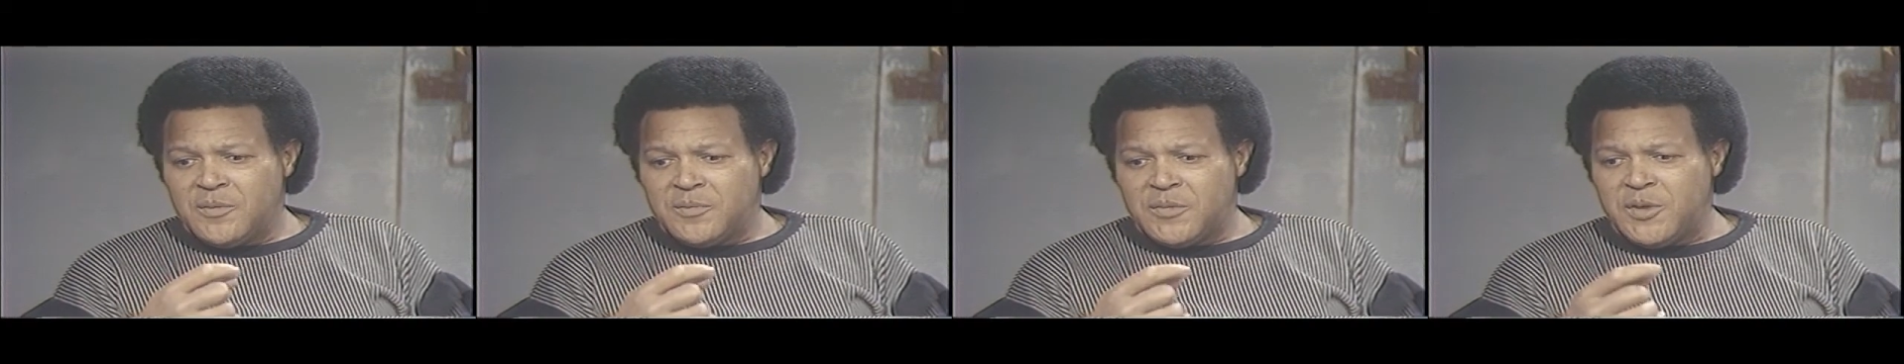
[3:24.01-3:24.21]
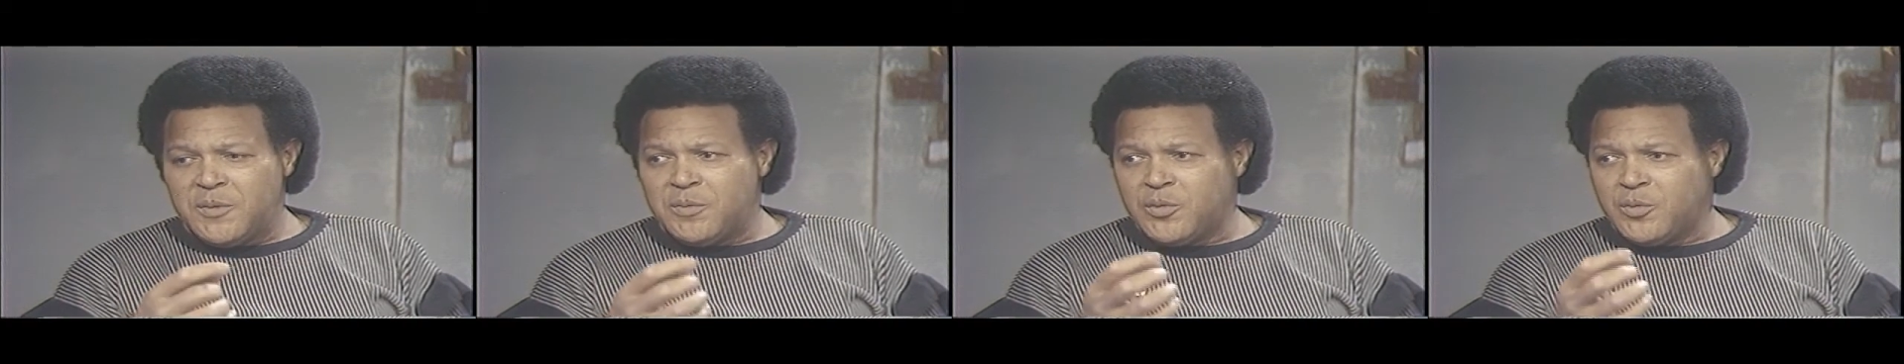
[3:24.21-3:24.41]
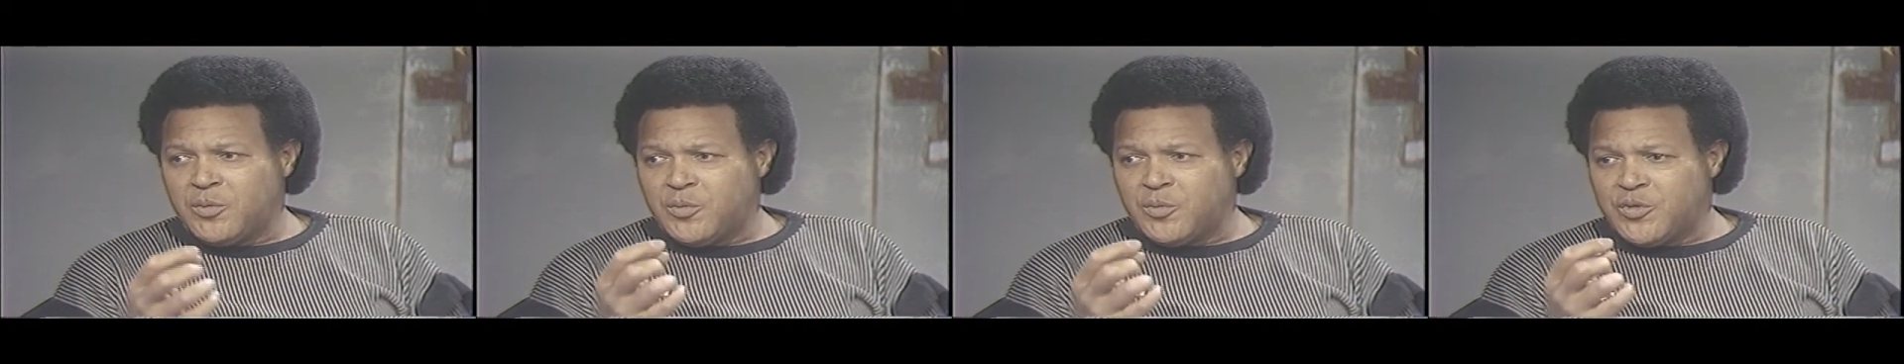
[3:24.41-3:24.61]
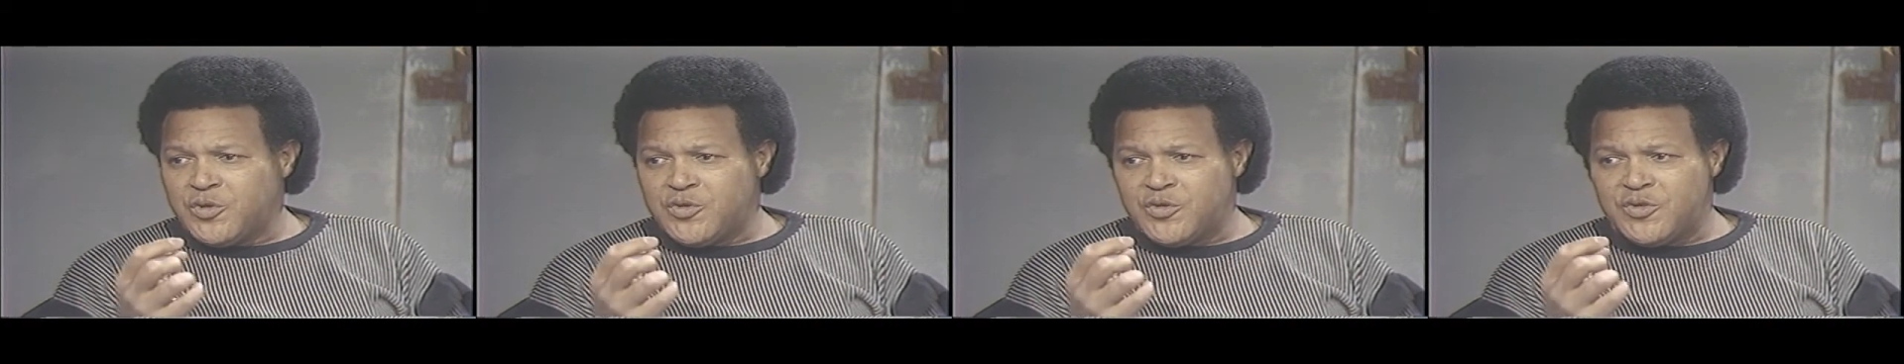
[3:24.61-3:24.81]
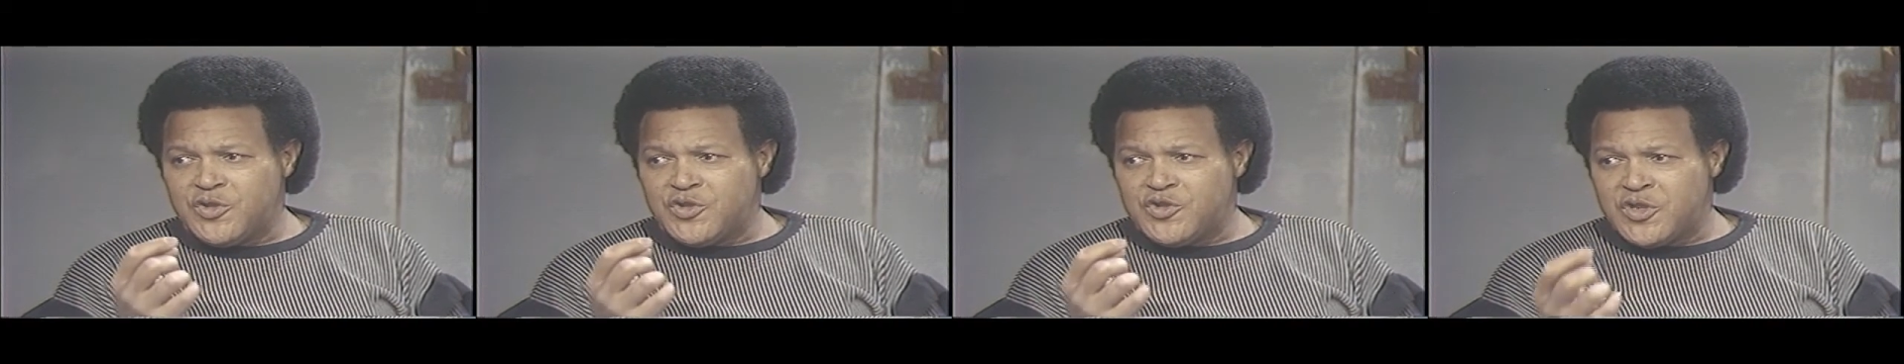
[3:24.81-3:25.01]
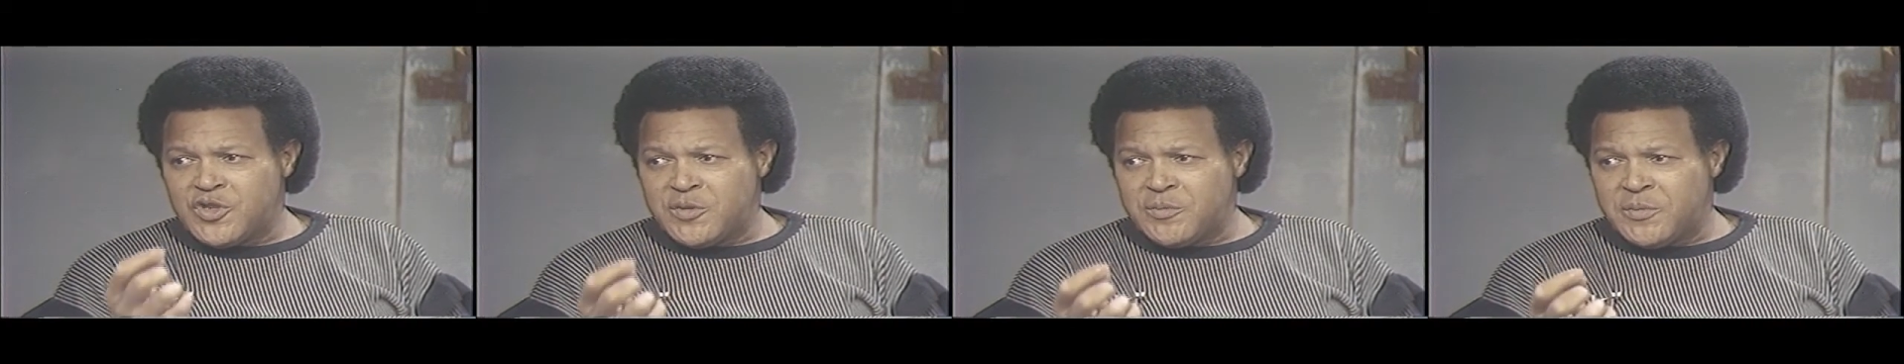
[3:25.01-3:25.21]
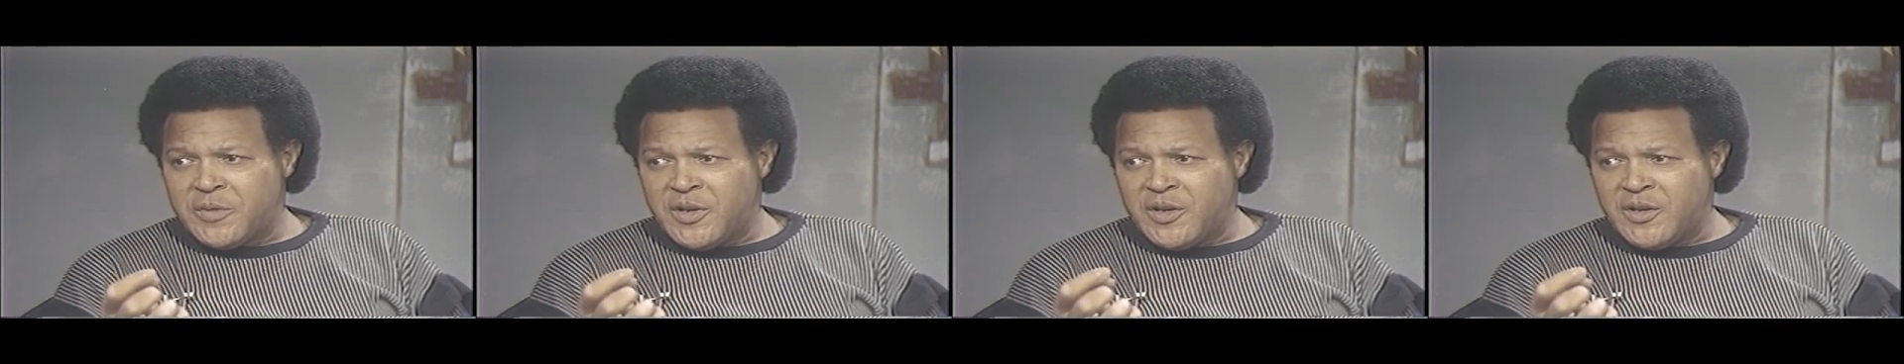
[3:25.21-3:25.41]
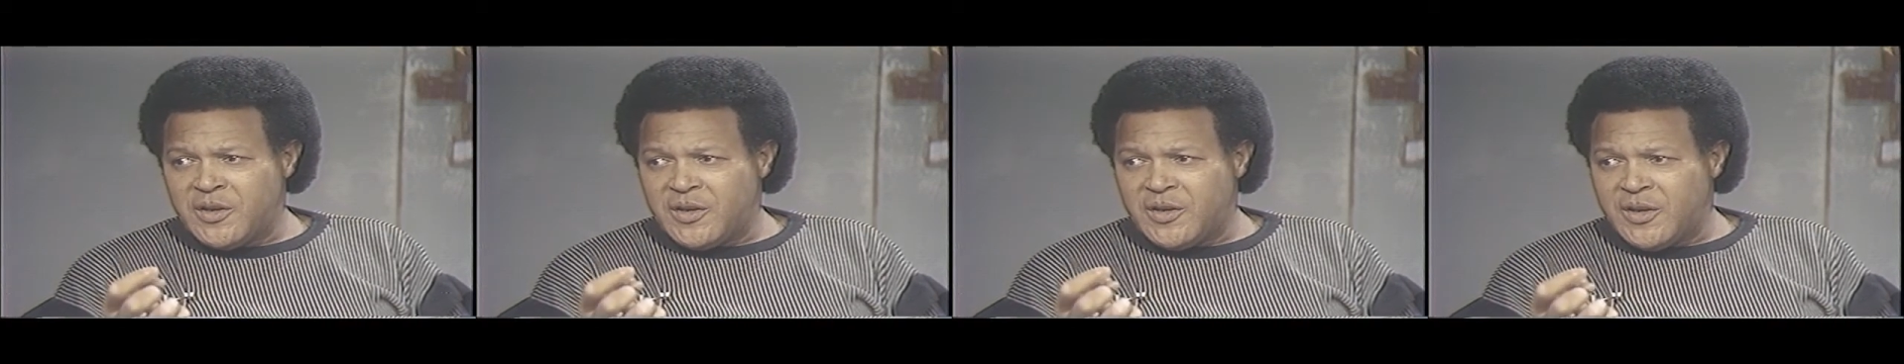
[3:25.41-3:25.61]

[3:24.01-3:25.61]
people were doing the jitterbug,